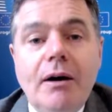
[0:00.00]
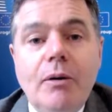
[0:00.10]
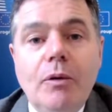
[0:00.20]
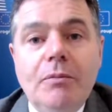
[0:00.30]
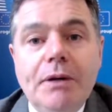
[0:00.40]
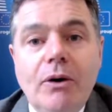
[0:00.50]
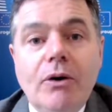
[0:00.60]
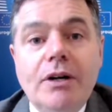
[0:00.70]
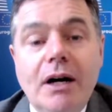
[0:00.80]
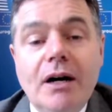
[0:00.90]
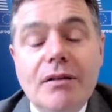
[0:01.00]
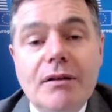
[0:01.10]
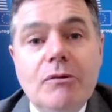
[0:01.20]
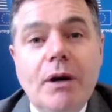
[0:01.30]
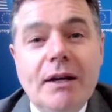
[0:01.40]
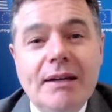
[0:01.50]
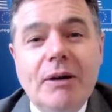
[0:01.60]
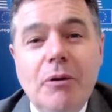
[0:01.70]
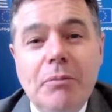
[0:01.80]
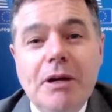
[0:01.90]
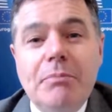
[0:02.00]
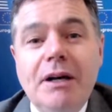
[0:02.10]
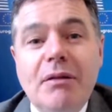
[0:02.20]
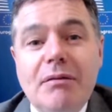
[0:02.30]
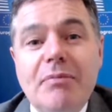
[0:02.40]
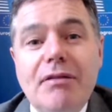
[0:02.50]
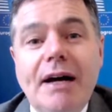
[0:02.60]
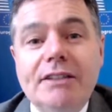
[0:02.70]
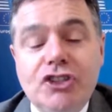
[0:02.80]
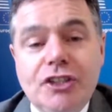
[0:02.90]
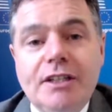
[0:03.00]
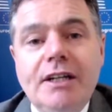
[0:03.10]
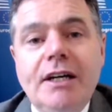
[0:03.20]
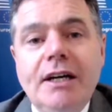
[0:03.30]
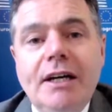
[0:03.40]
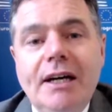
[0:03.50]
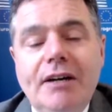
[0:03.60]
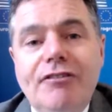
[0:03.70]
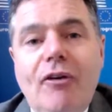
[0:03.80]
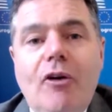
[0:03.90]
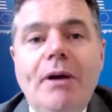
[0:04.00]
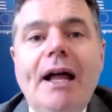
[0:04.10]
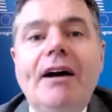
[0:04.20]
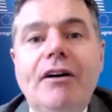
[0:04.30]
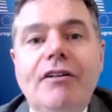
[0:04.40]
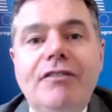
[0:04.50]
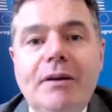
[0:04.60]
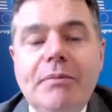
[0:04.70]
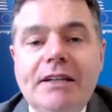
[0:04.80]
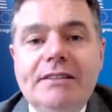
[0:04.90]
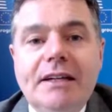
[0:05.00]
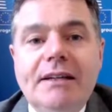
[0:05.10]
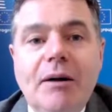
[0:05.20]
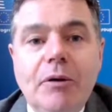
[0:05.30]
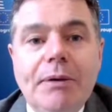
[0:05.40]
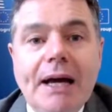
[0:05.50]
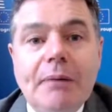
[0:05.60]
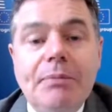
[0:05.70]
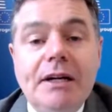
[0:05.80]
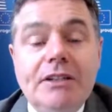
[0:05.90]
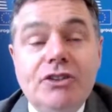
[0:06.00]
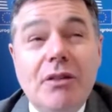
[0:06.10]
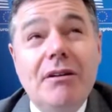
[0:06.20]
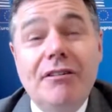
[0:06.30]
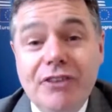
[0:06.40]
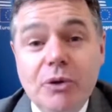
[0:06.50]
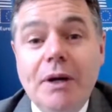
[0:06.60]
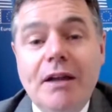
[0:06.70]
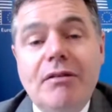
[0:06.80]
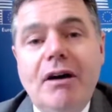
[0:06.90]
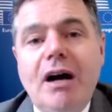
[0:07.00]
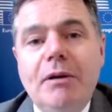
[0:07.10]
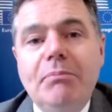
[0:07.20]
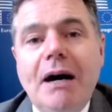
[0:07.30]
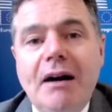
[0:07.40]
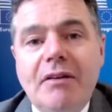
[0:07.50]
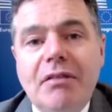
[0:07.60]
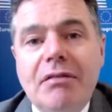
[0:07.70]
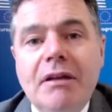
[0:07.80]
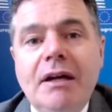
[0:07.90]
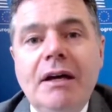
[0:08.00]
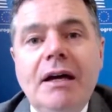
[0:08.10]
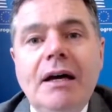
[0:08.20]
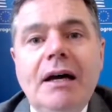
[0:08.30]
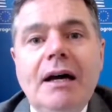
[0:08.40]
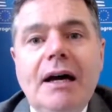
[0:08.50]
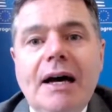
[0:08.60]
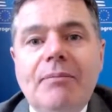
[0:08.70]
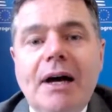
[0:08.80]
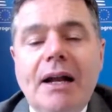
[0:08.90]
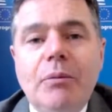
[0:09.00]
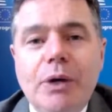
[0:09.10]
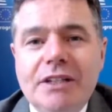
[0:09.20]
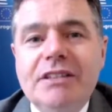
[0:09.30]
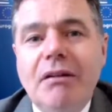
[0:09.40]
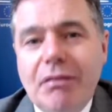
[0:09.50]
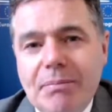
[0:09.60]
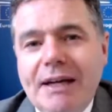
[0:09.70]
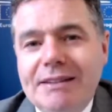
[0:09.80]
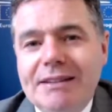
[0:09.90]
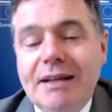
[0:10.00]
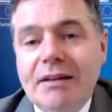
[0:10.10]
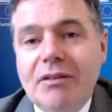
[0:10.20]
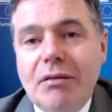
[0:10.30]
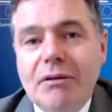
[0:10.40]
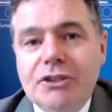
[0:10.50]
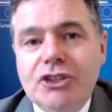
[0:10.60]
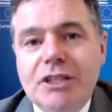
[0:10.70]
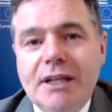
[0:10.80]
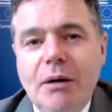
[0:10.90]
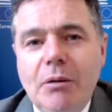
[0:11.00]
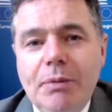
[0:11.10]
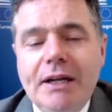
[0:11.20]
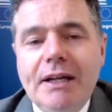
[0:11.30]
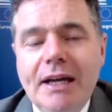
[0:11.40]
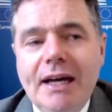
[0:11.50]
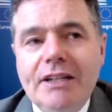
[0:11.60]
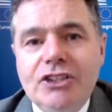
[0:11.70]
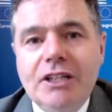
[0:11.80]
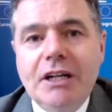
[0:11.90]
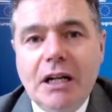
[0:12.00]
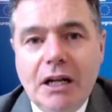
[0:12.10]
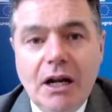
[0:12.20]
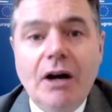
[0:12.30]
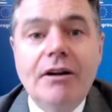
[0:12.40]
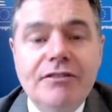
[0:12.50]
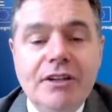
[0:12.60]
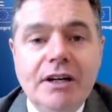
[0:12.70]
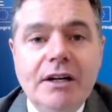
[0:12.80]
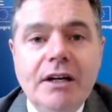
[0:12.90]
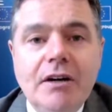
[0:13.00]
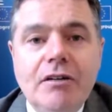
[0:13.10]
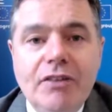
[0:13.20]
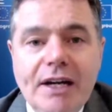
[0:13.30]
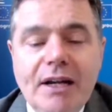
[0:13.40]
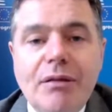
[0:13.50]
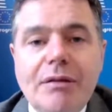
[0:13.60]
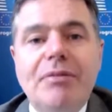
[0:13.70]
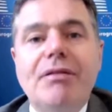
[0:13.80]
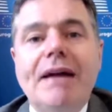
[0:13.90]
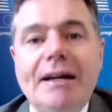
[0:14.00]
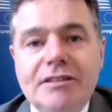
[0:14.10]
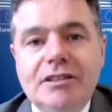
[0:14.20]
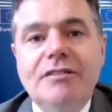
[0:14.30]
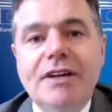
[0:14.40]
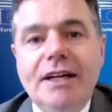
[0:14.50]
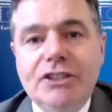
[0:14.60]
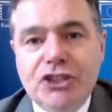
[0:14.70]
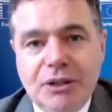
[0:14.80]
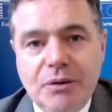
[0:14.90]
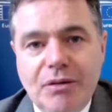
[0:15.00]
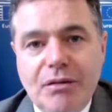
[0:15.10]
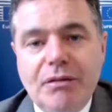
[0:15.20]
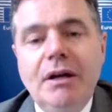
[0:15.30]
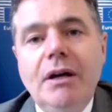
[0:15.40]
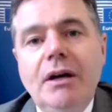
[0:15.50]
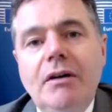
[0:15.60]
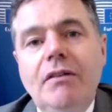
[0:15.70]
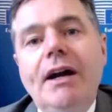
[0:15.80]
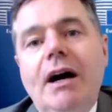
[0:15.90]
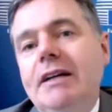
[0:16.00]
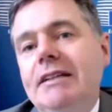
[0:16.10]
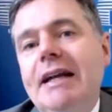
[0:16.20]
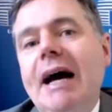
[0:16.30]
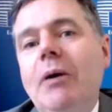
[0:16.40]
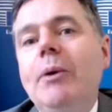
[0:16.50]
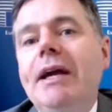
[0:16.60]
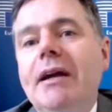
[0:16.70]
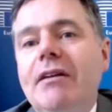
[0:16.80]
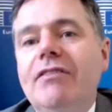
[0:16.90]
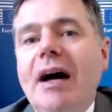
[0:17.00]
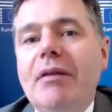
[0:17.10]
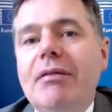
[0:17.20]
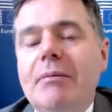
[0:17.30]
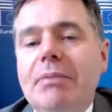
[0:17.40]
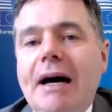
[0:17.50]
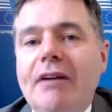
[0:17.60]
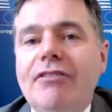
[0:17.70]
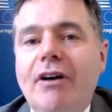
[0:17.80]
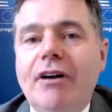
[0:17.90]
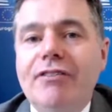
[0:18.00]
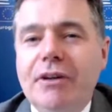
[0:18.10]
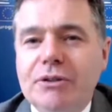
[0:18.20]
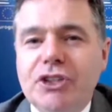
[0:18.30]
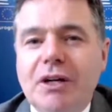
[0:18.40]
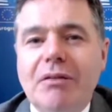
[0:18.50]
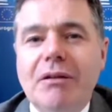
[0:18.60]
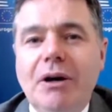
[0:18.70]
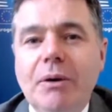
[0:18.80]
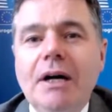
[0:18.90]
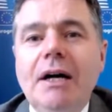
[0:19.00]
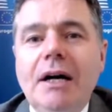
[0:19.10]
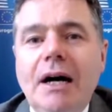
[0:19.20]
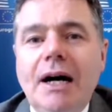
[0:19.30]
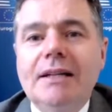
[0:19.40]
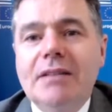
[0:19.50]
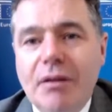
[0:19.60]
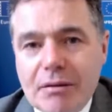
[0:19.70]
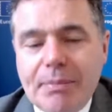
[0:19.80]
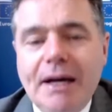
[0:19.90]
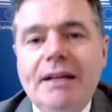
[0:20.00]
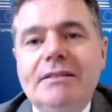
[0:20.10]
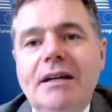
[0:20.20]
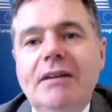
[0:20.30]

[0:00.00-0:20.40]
will be organising what I think will be a pretty substantial informal ECOFIN meeting that will be happening just in a few weeks' time in Paris. And I would anticipate in that discussion that we'll be engaging in a lot of the really substantive issues regarding how we can invest and plan for our future. So I anticipate, in